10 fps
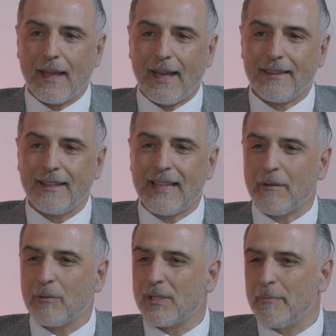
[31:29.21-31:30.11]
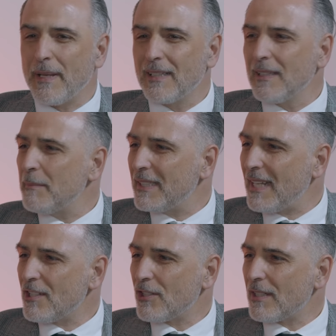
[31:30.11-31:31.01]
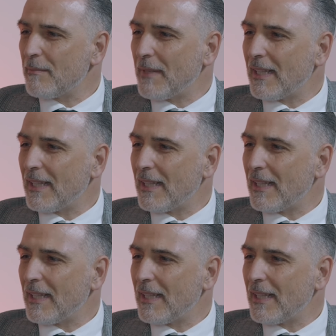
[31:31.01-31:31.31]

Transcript: I think that was a big limitation in my